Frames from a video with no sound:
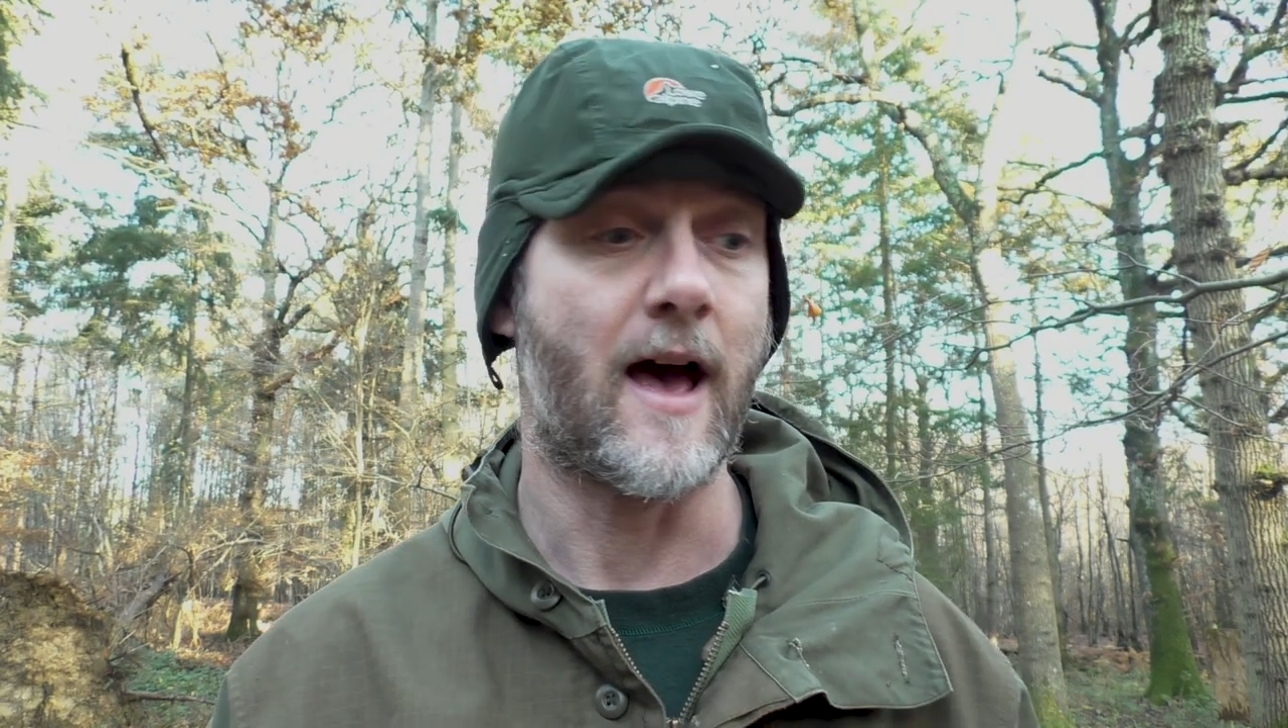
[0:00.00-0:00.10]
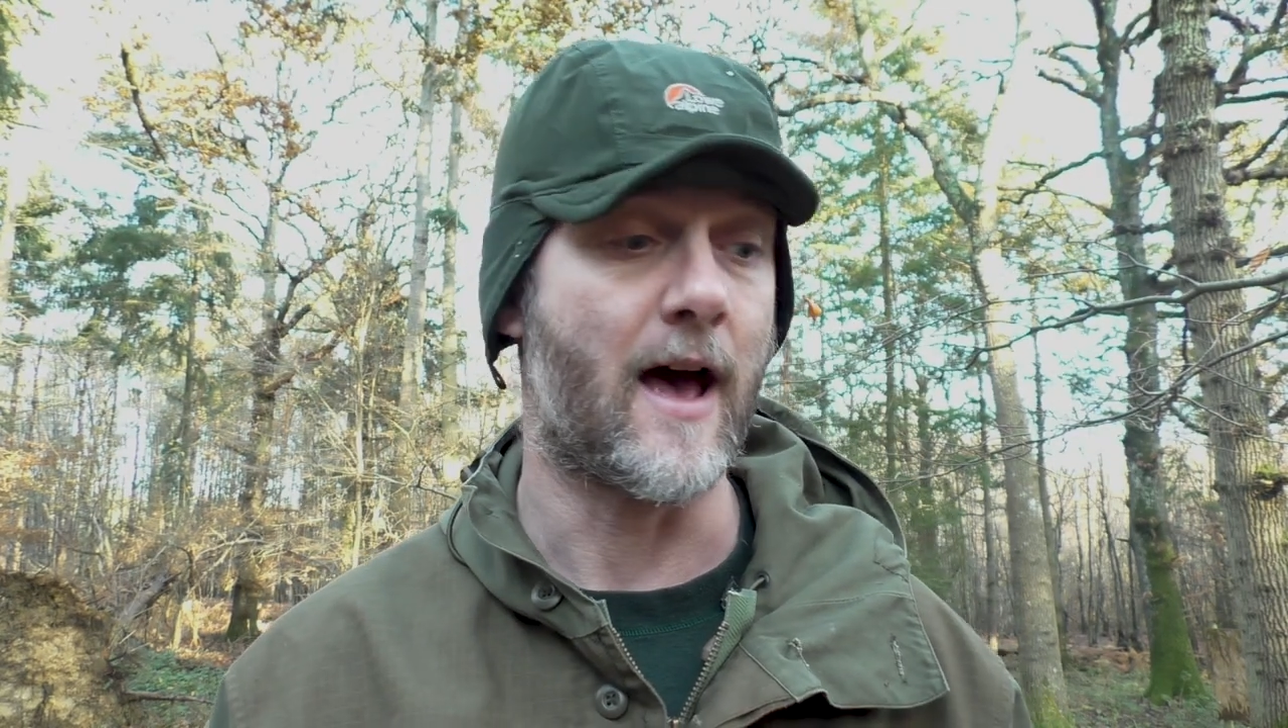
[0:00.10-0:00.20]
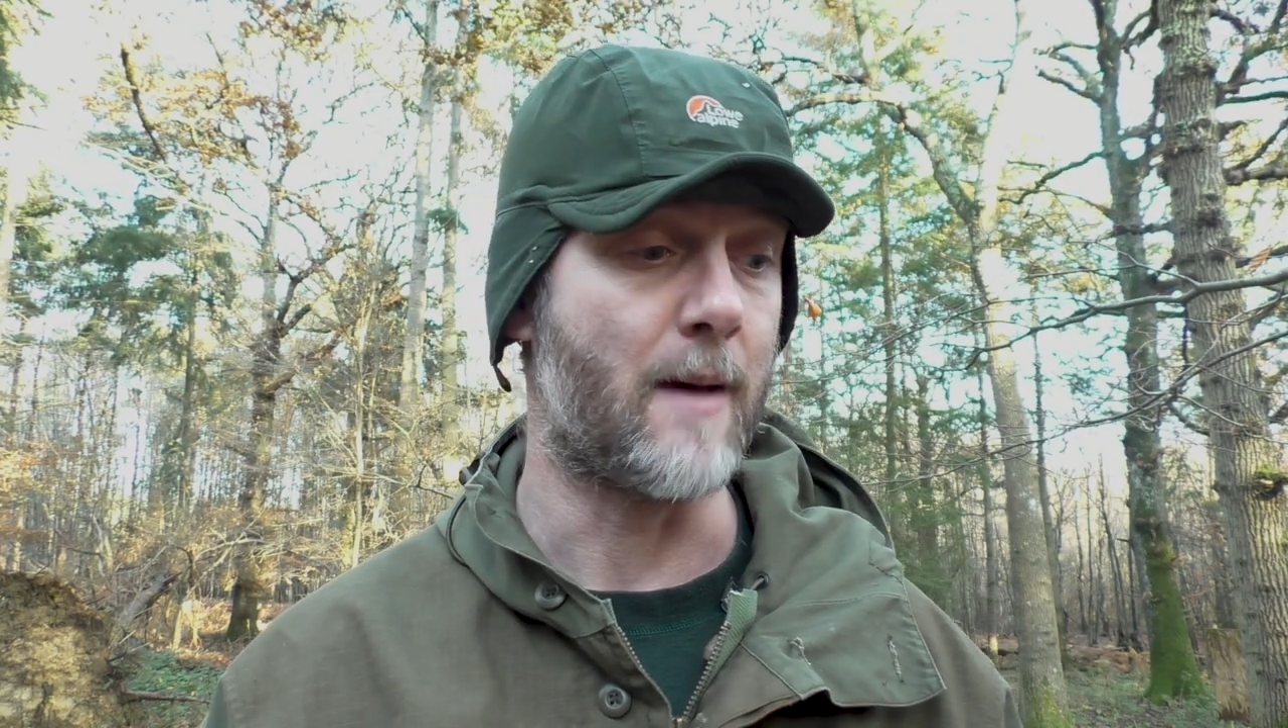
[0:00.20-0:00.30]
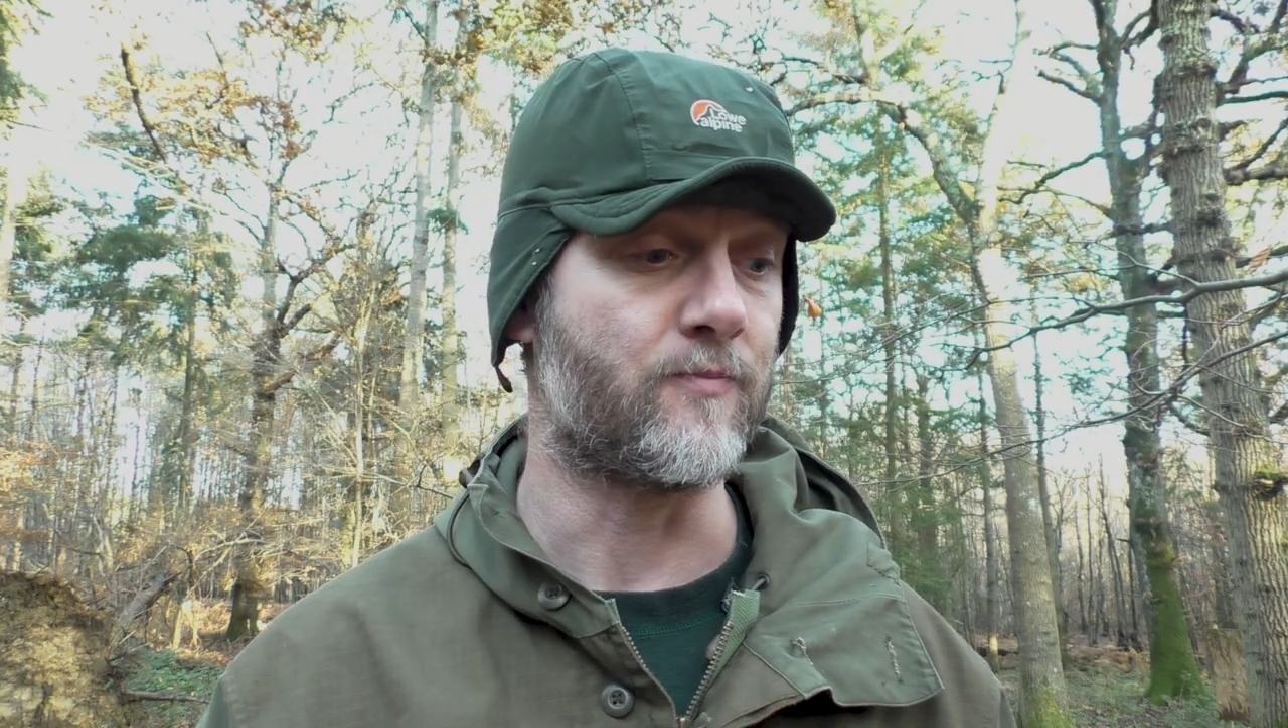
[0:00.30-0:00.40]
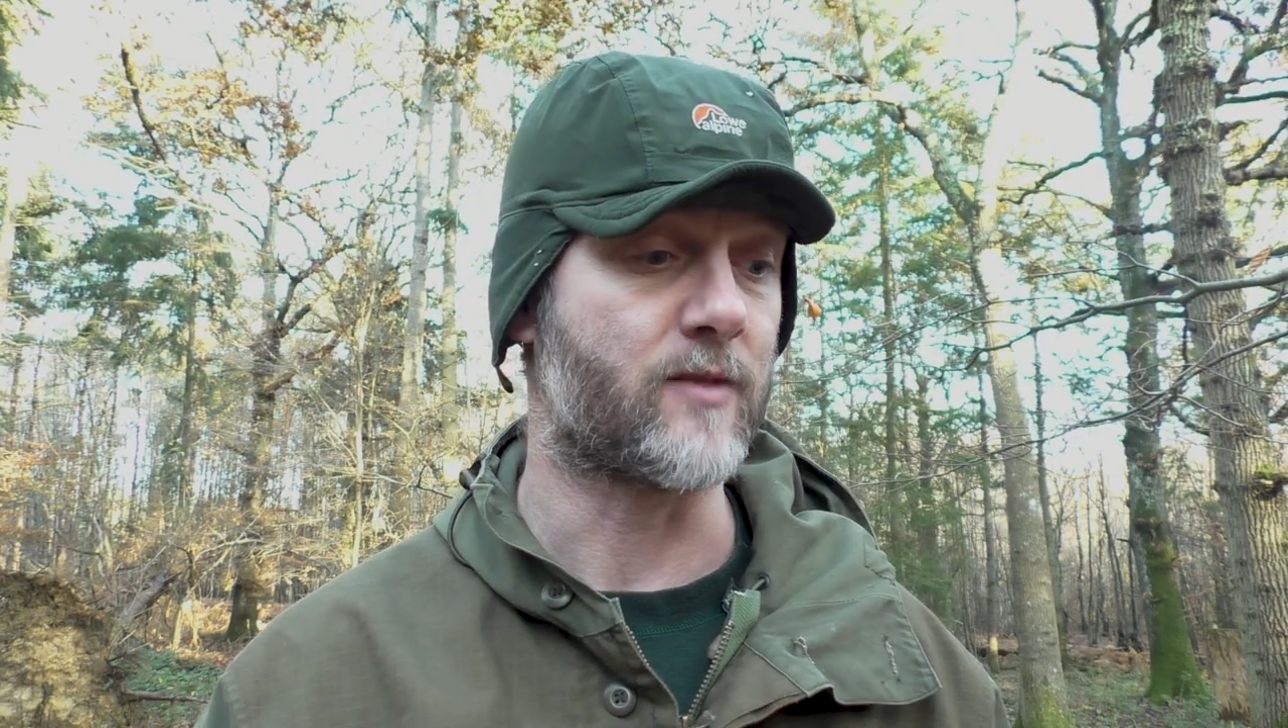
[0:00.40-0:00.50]

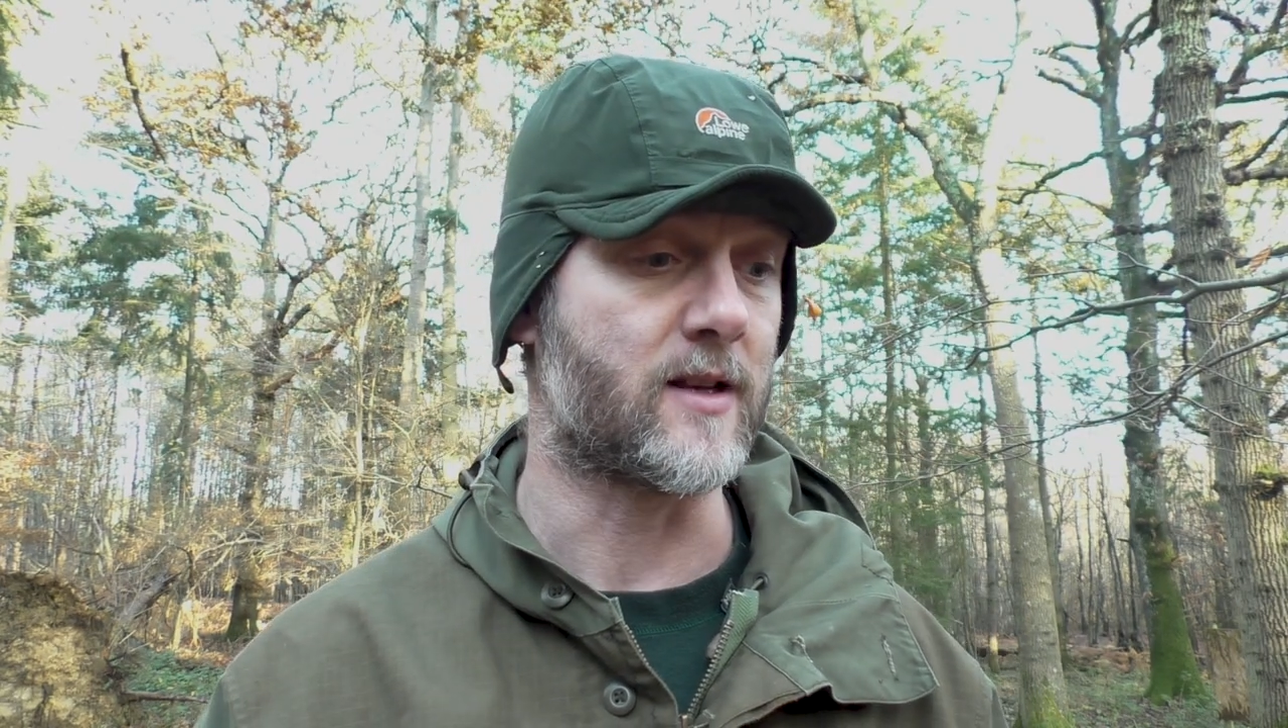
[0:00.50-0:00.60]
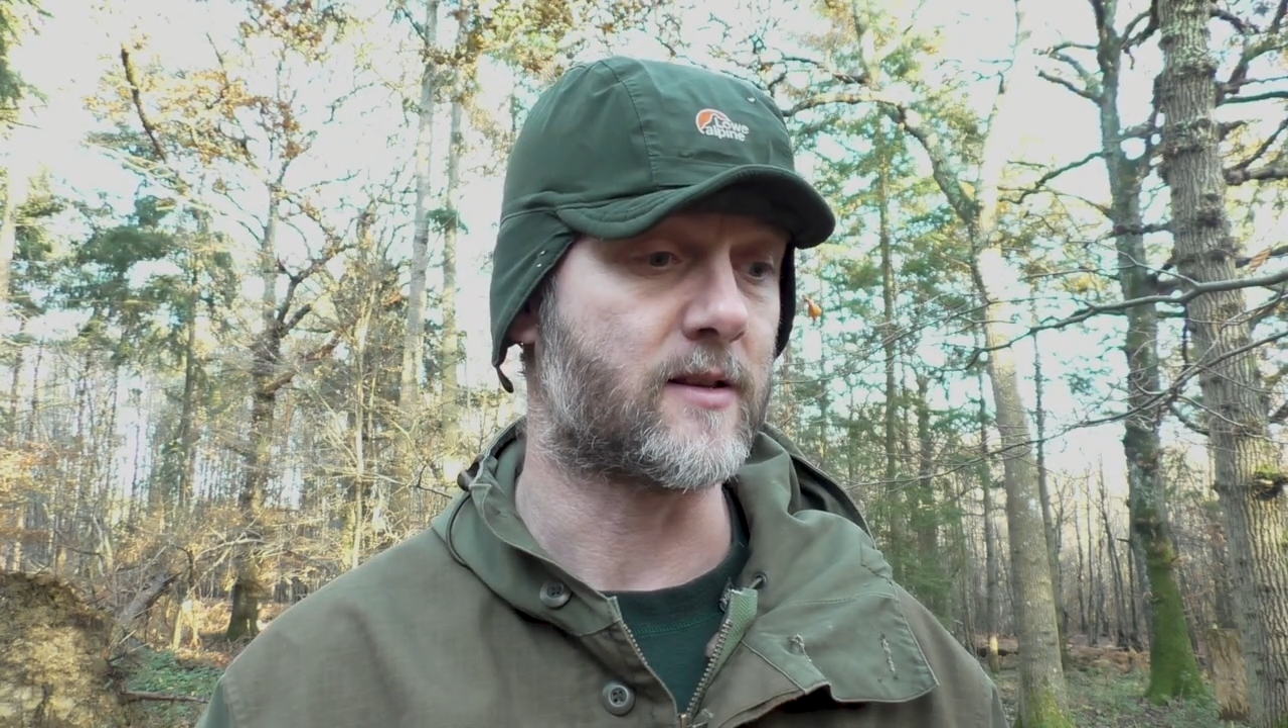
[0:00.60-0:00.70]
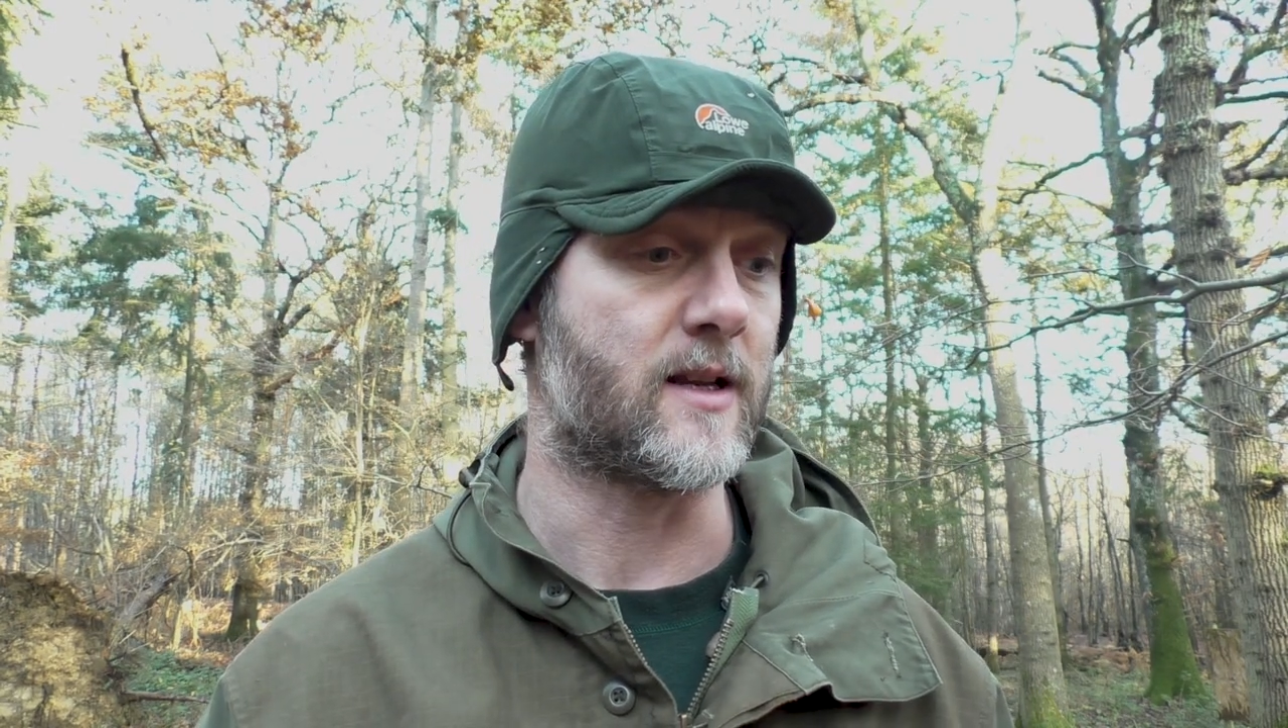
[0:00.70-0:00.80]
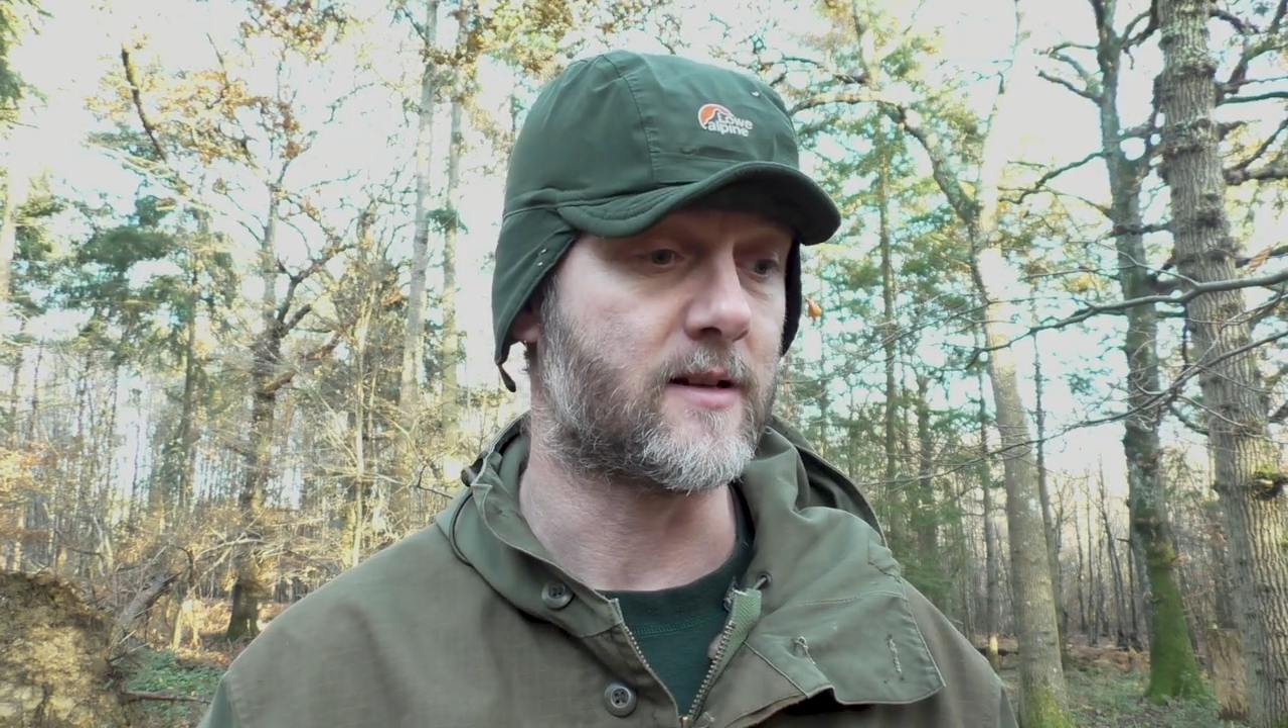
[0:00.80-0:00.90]
uh, the,